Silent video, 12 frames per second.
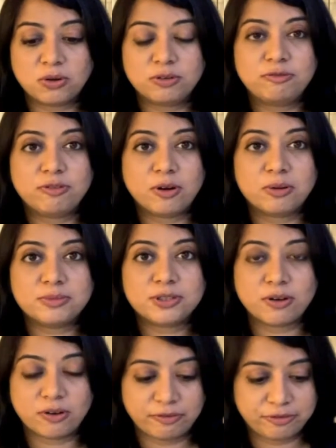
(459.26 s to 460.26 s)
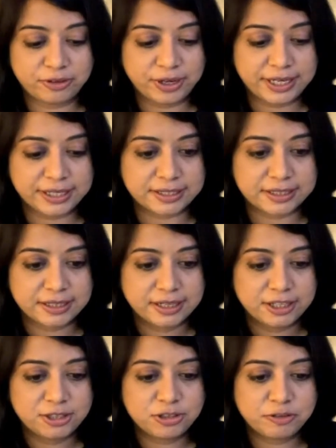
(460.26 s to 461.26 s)
all forms of cricket.
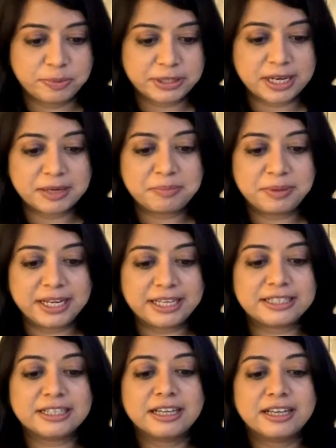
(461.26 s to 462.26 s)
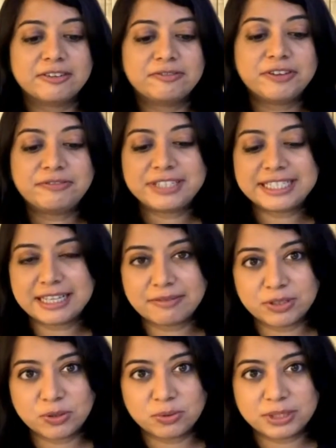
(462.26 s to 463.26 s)
Yusuf Pathan played
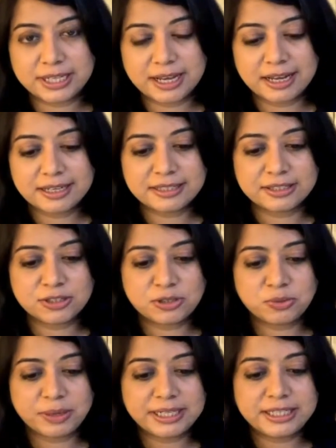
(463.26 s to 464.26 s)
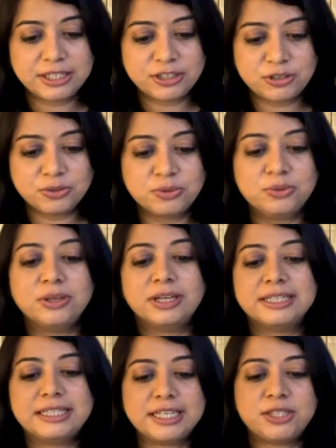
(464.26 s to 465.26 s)
57 ODIs and 22
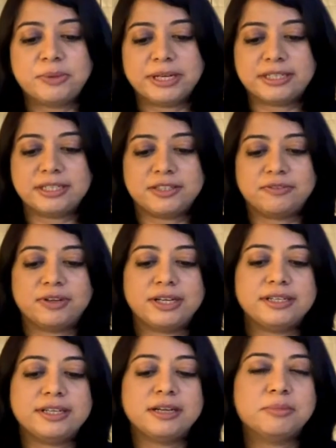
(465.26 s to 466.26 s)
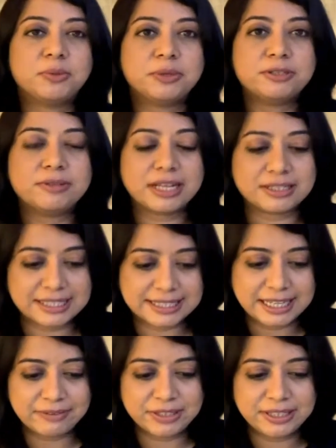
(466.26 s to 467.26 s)
T20s for India between
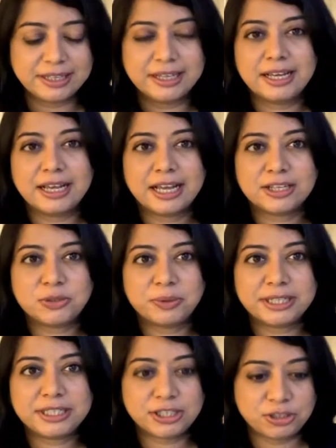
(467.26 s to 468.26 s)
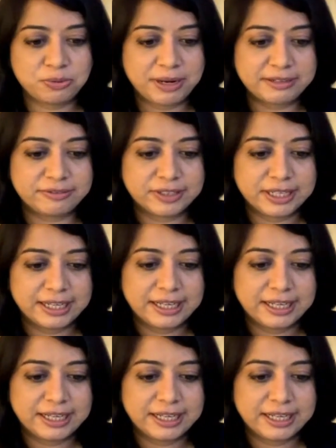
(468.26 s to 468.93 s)
2007 and 2012.